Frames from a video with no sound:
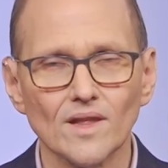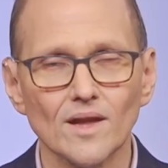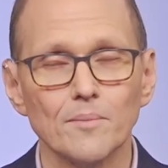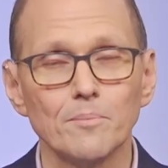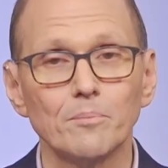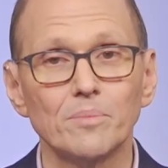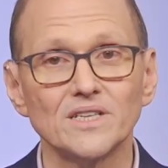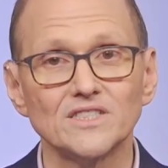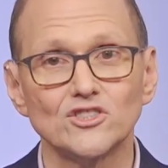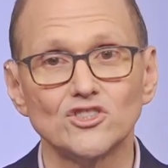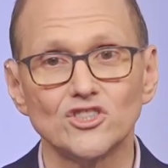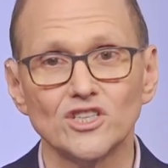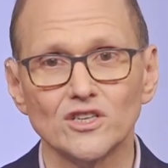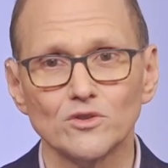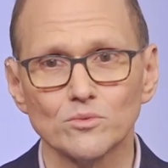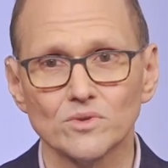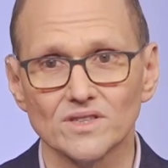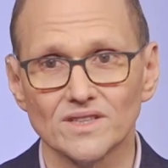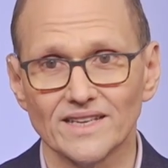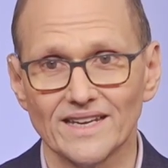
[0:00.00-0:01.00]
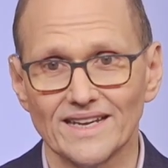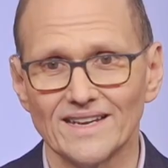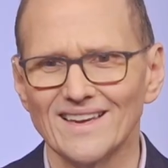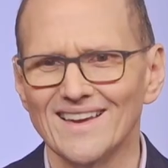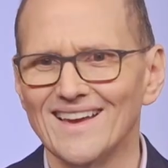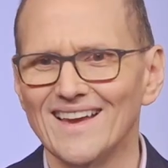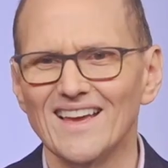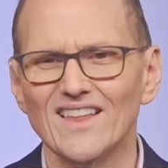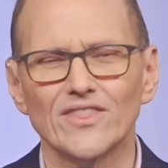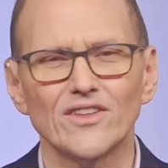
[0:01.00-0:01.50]
But generally,
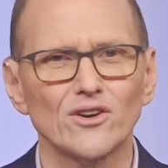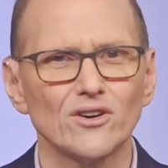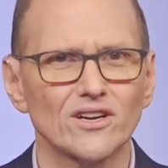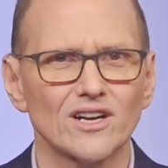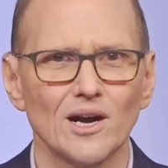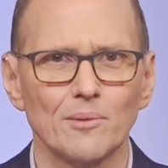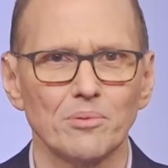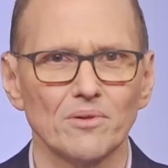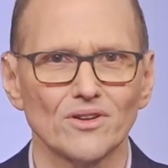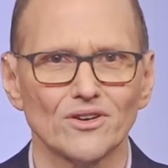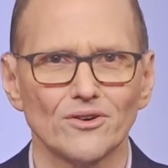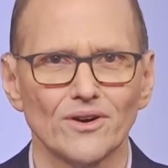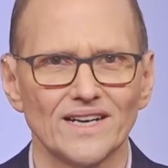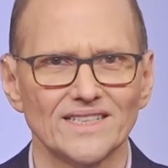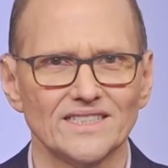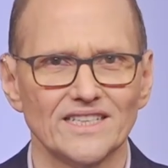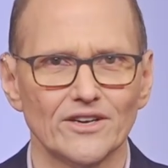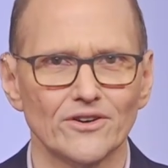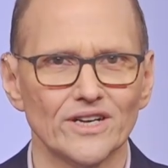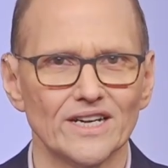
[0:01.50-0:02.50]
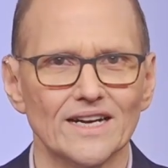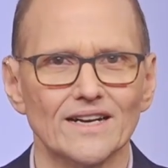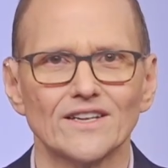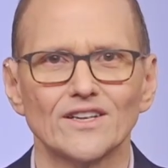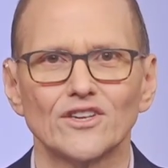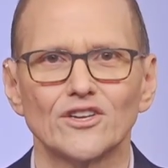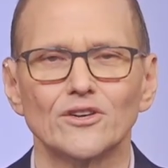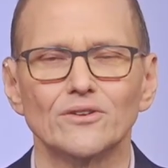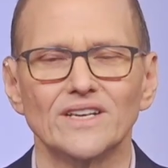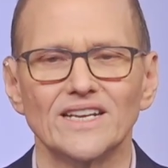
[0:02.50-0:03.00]
there are a couple of criteria.
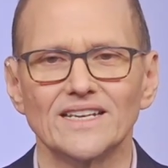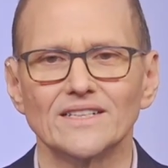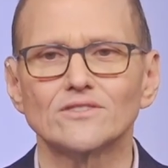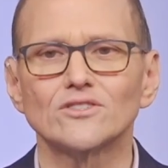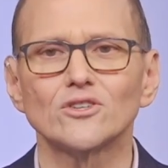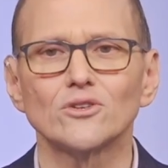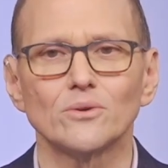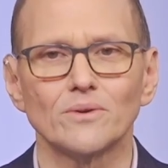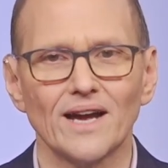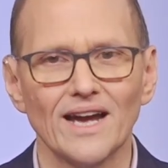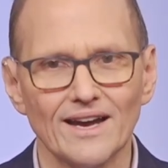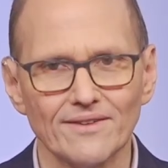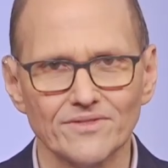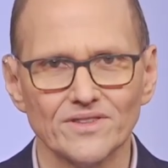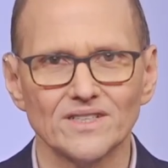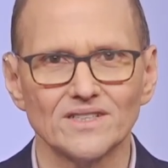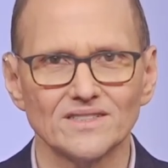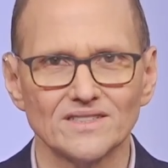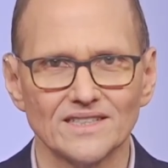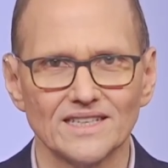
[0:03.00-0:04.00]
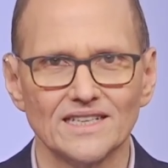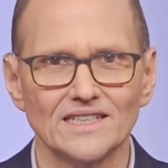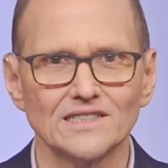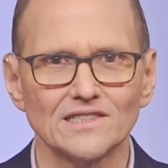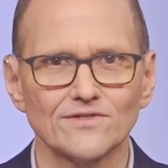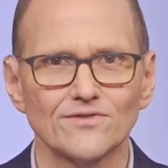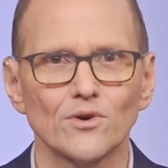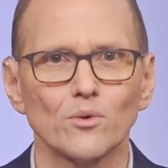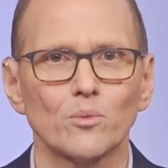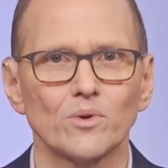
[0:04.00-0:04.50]
You need to have the
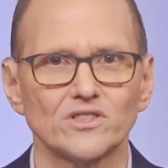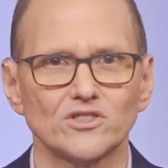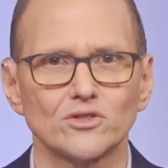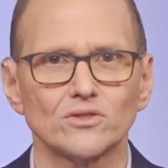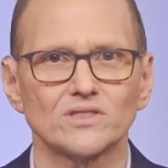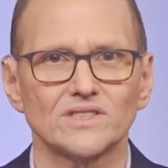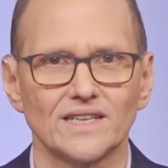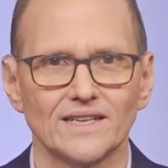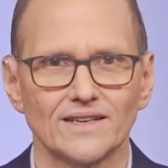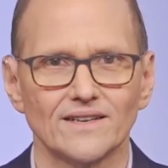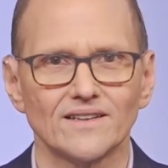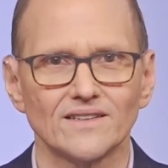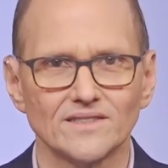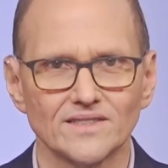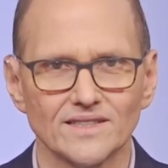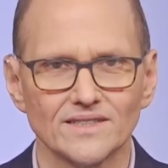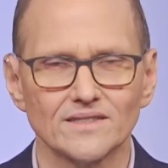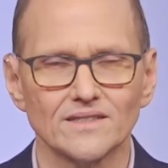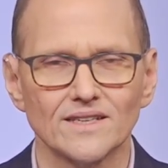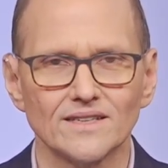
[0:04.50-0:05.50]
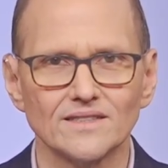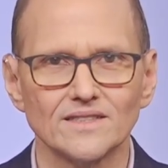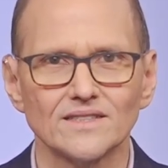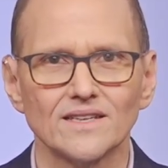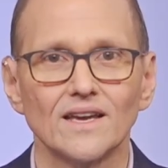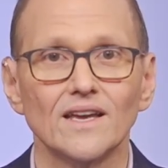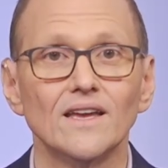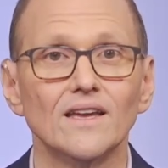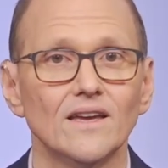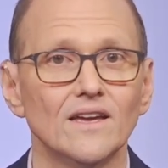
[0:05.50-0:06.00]
disease for which you're seeking assistance.
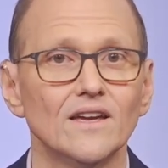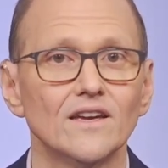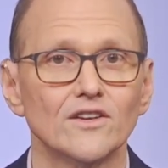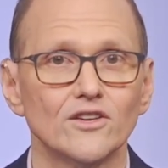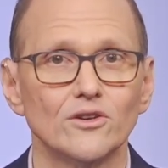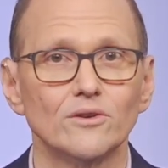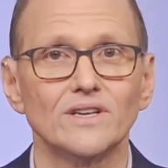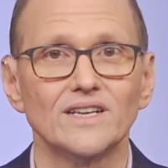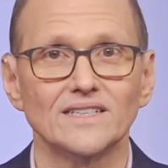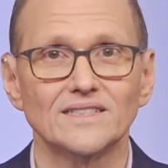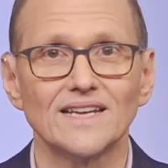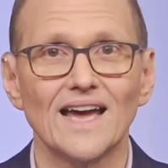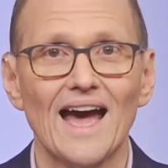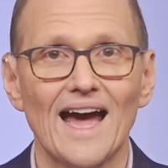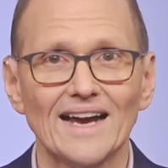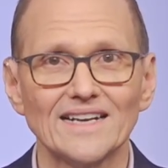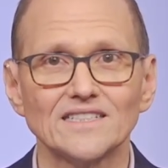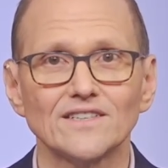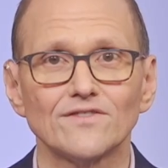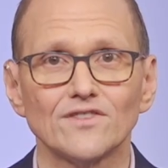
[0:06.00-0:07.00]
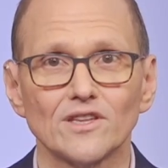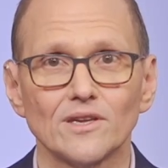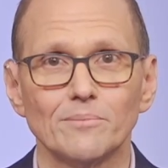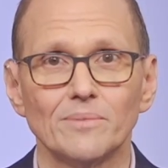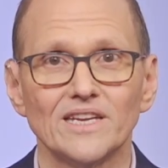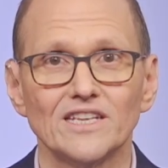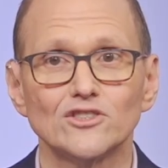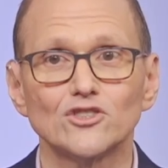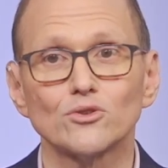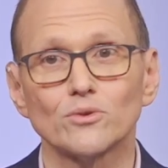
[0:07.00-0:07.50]
You need to actively
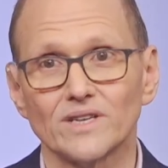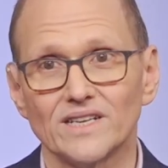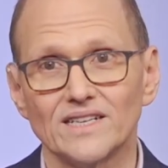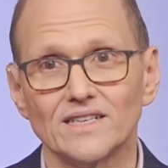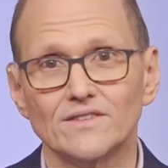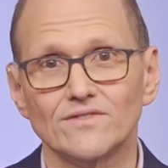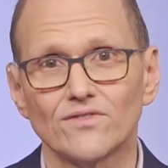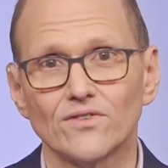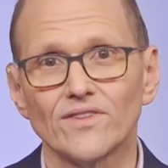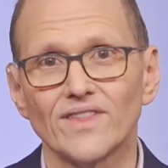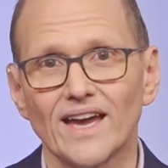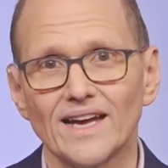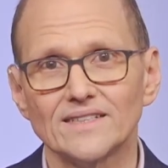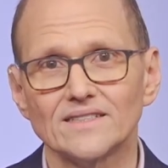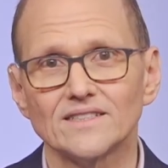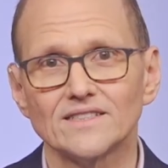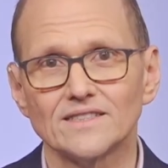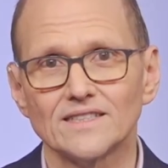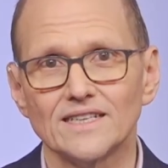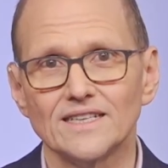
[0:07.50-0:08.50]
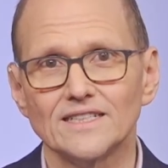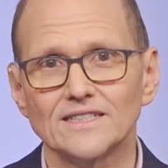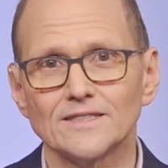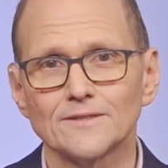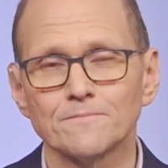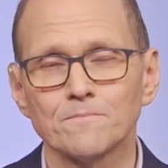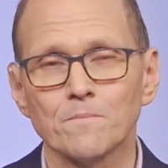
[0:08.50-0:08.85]
be treated for that disease.